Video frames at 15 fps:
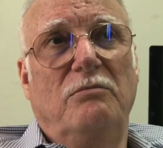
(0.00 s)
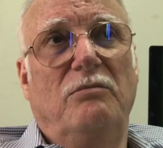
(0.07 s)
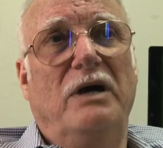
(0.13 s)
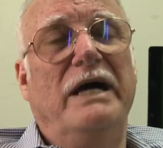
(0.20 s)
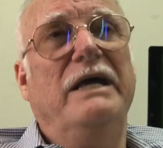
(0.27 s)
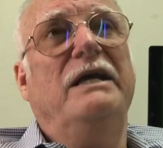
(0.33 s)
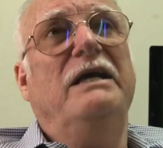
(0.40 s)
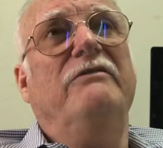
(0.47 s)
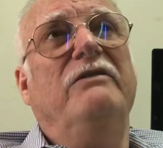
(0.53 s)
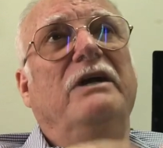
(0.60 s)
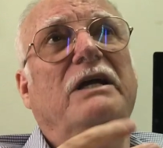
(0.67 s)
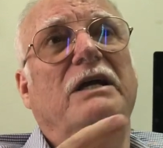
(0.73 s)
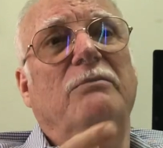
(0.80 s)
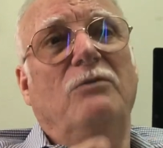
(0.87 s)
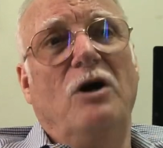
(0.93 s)
by
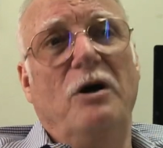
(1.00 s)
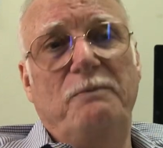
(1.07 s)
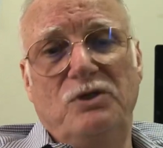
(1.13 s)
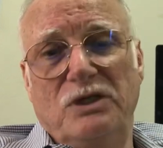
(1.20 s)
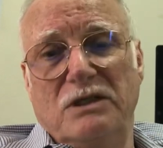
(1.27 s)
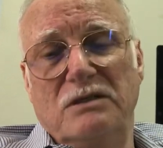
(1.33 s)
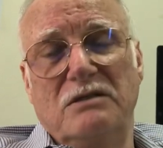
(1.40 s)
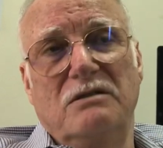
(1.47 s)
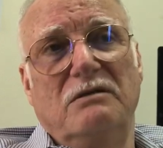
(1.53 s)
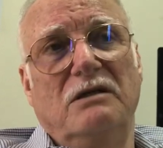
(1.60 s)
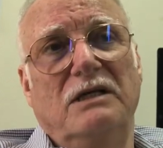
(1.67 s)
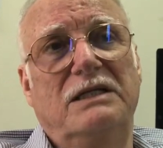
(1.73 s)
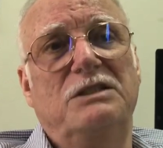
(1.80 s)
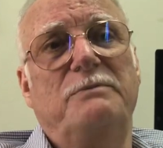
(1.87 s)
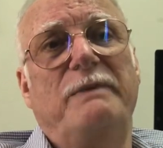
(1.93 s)
giving him options,
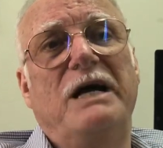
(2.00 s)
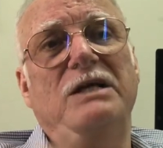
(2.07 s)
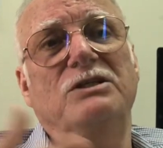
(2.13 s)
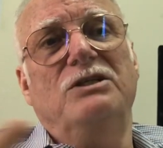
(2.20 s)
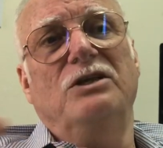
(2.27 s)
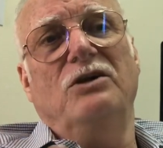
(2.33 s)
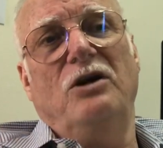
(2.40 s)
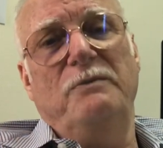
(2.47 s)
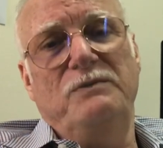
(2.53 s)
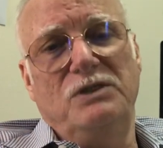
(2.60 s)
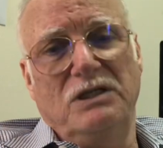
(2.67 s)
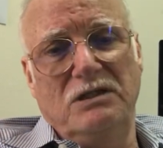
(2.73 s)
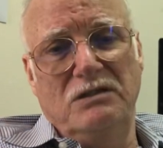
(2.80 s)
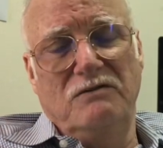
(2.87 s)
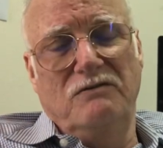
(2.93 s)
expansion
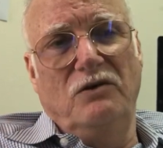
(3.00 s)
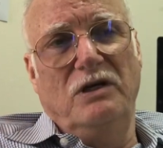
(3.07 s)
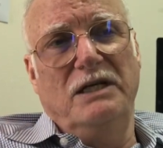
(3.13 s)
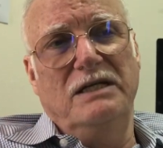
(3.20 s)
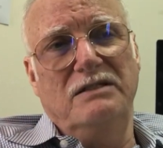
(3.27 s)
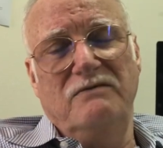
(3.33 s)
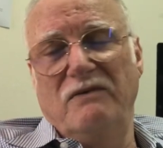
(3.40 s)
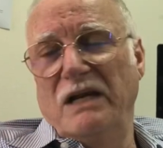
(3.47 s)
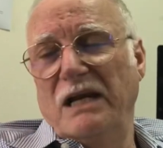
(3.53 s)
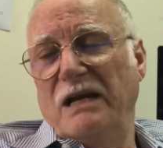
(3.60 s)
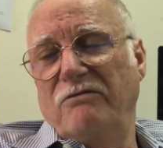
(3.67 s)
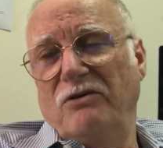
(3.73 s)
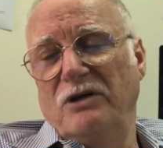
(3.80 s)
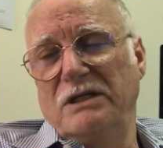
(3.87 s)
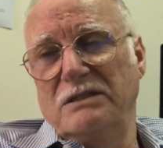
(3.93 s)
options for his
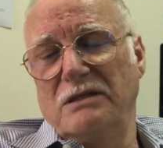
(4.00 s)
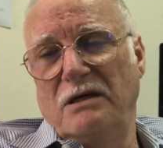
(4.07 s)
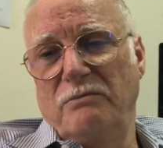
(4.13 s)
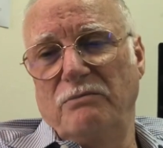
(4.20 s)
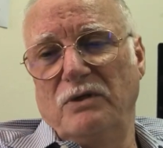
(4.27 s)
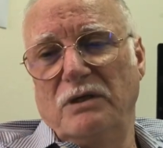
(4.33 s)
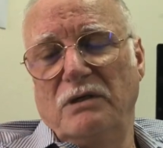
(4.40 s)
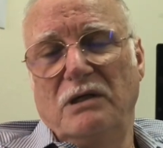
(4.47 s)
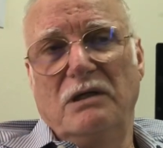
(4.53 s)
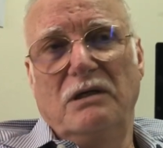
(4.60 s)
villa, for example.